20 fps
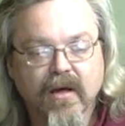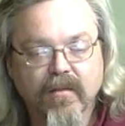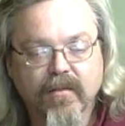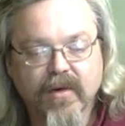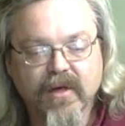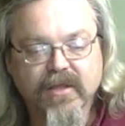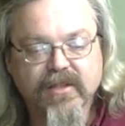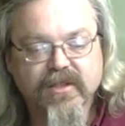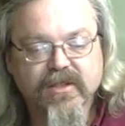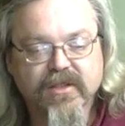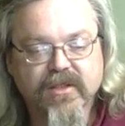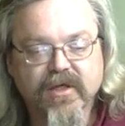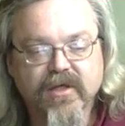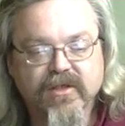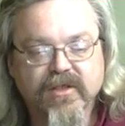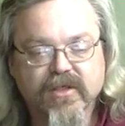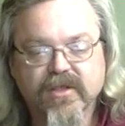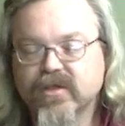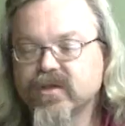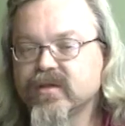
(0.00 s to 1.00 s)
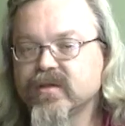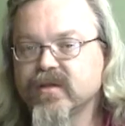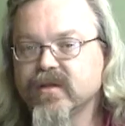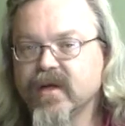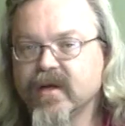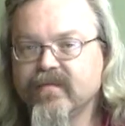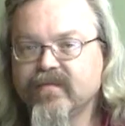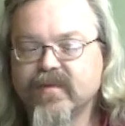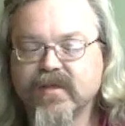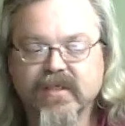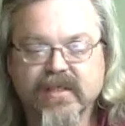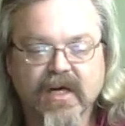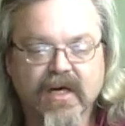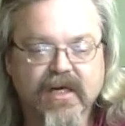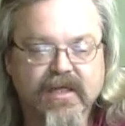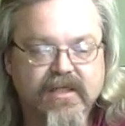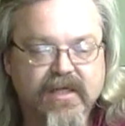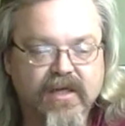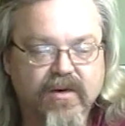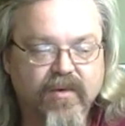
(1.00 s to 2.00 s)
but they're just
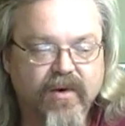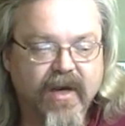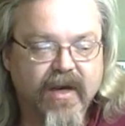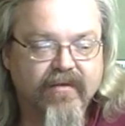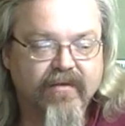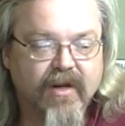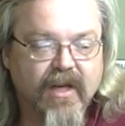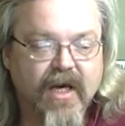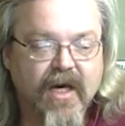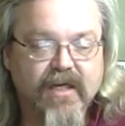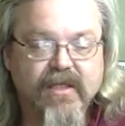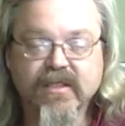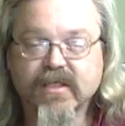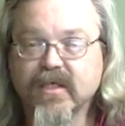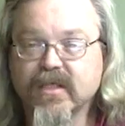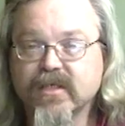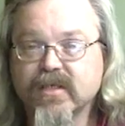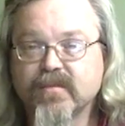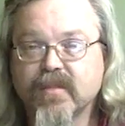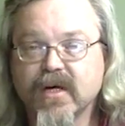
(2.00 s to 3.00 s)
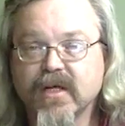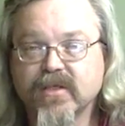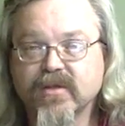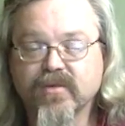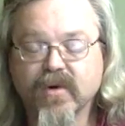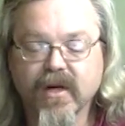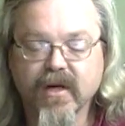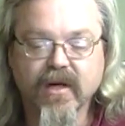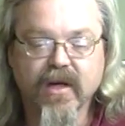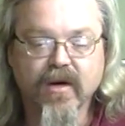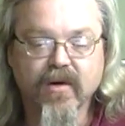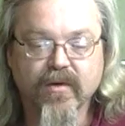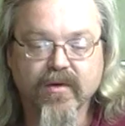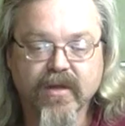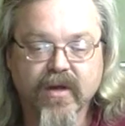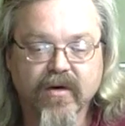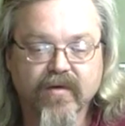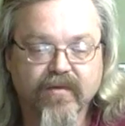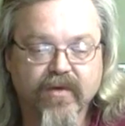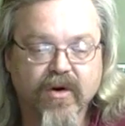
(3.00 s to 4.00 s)
emphasizing we have a lot of sunspots right now and
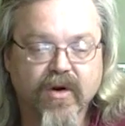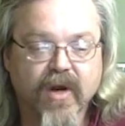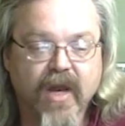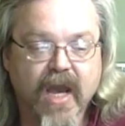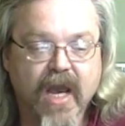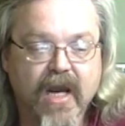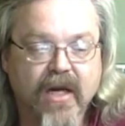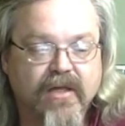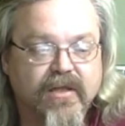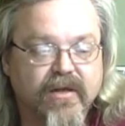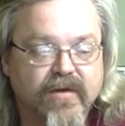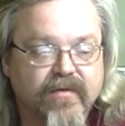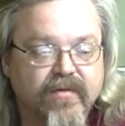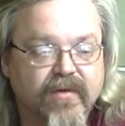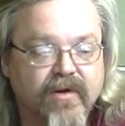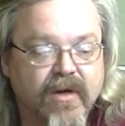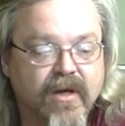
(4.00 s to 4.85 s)
they are very active.